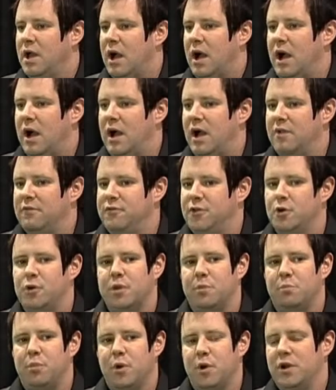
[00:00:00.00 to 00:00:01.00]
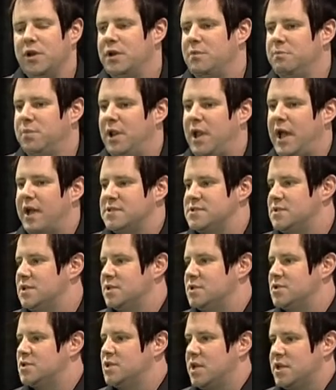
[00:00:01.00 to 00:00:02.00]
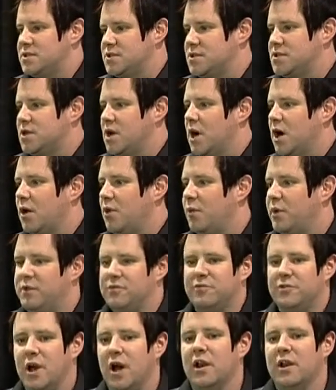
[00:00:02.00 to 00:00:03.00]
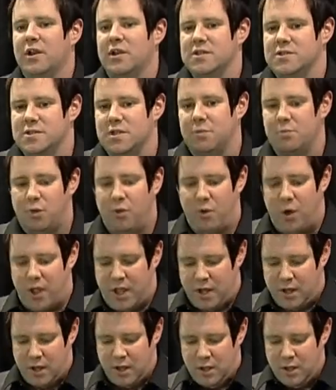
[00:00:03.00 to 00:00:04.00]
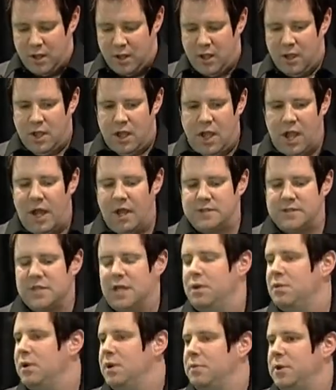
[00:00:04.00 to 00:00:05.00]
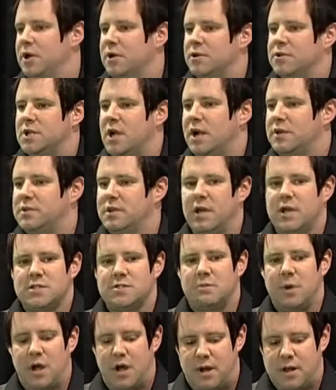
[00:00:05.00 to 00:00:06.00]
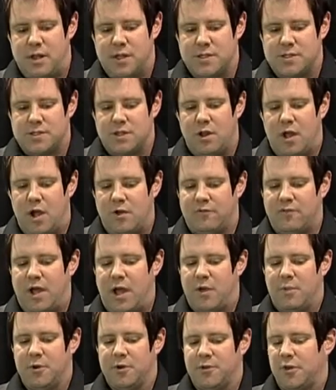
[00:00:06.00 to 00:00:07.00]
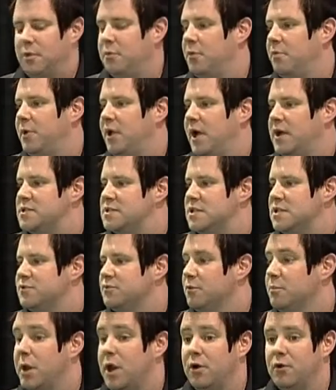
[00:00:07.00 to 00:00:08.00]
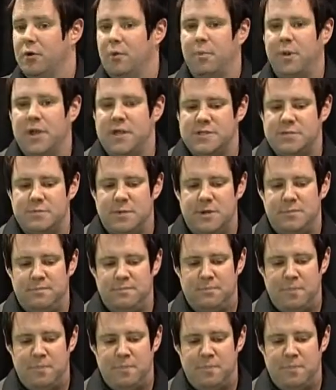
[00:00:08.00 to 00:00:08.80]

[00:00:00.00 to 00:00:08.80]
If you can put it in plastics, chances are we've done it at some point. Today what I'm here to talk to you guys about is long fiber thermoplastics for metal replacement.